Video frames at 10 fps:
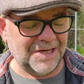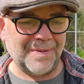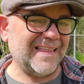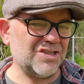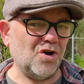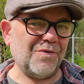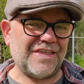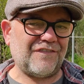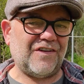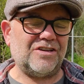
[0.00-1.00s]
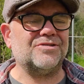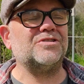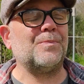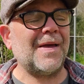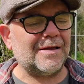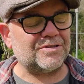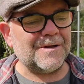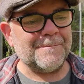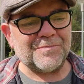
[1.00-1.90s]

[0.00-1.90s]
But that's not what this video is about.